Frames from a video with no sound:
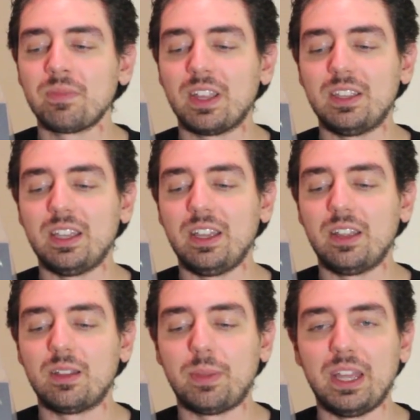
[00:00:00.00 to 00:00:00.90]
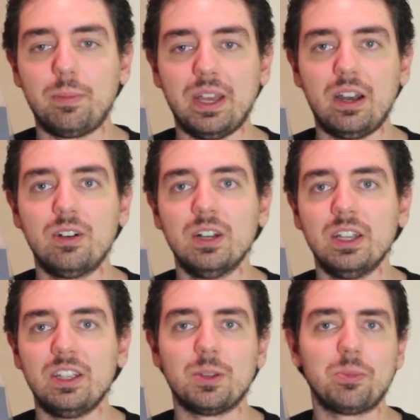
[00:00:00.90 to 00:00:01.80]
They take PayPal.
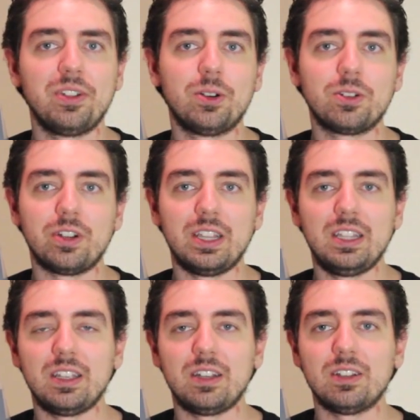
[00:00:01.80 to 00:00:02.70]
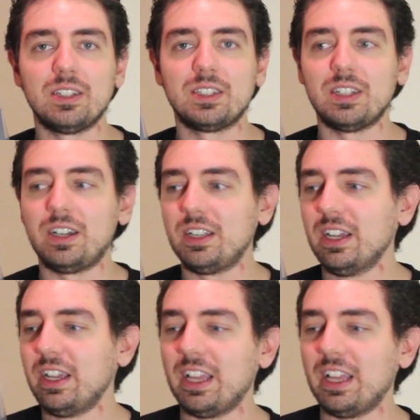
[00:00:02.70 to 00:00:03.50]
You can pre-order anything on the site.